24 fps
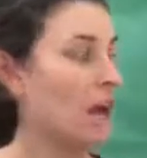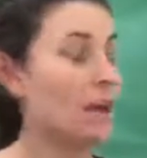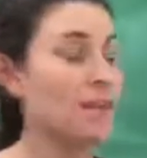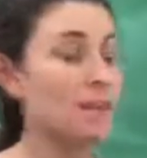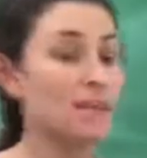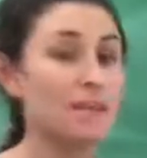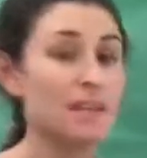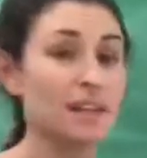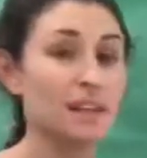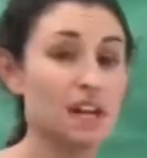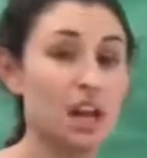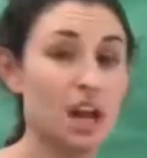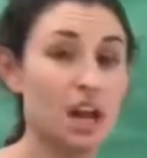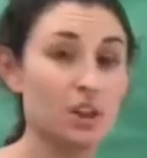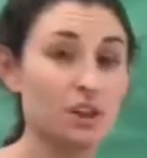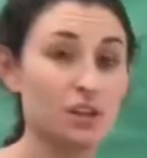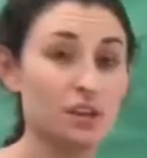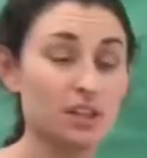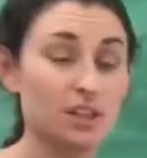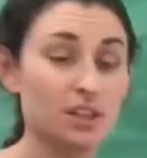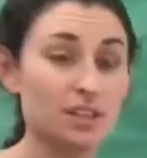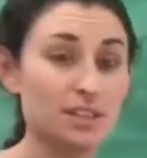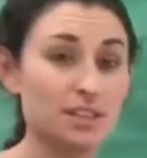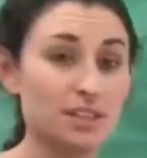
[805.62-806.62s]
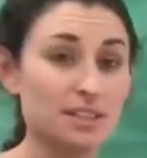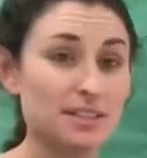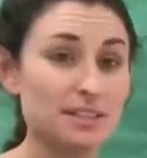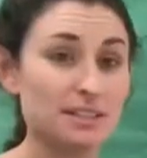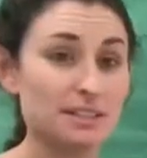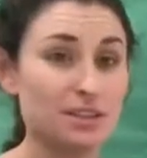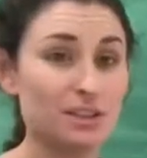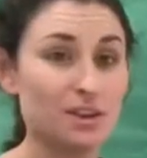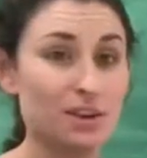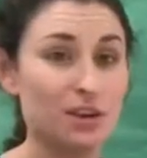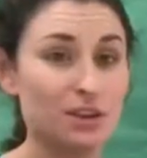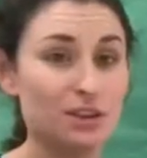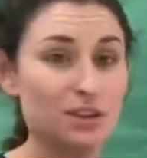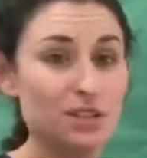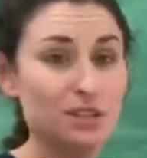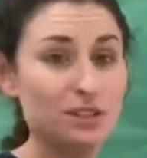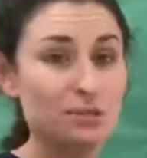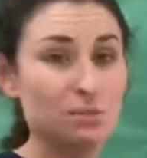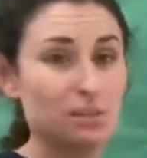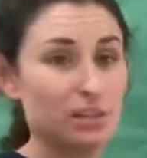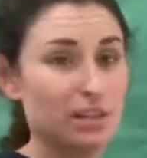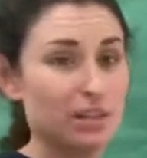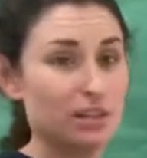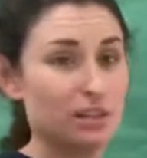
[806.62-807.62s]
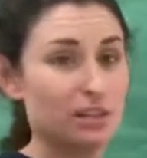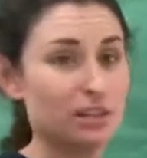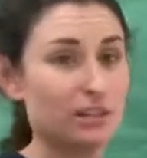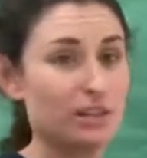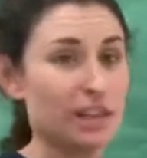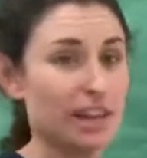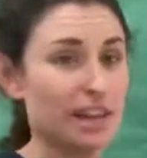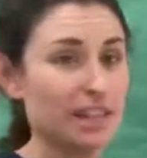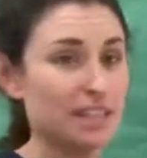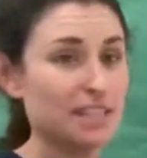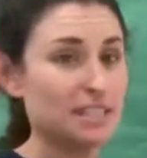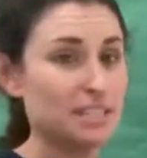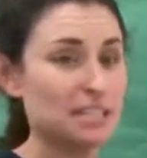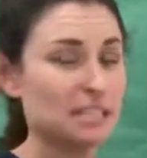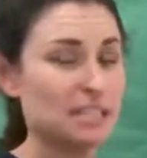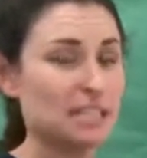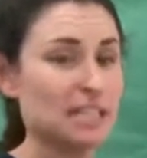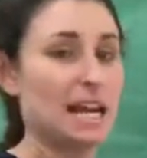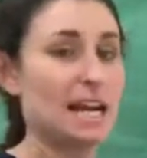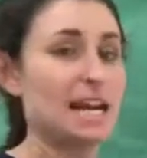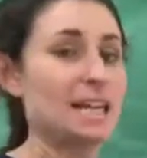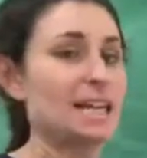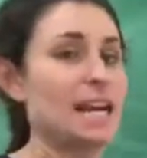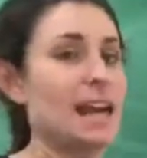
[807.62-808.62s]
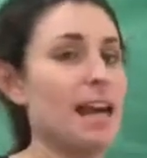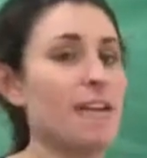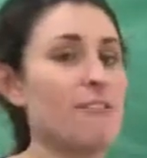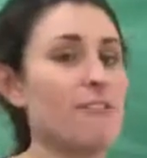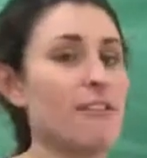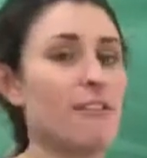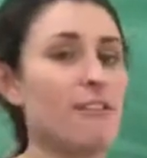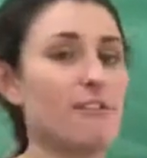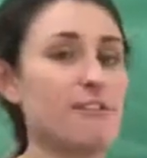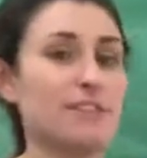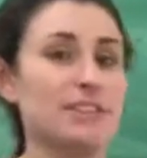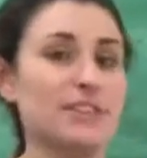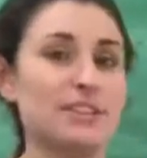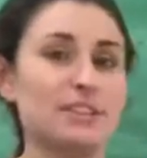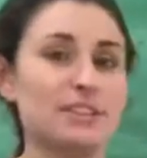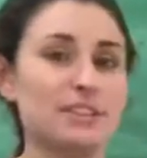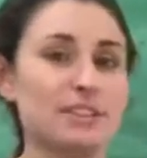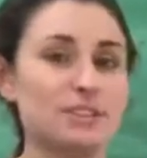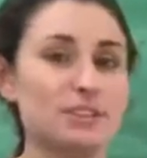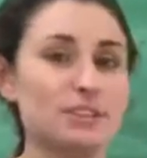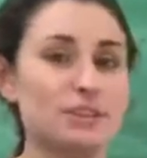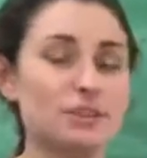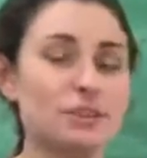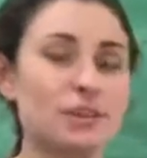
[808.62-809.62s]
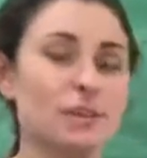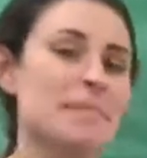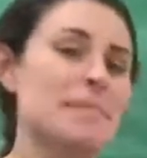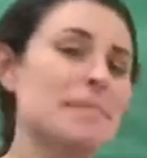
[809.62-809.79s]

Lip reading: the colors on this wheel, they each kind of have a feel to them.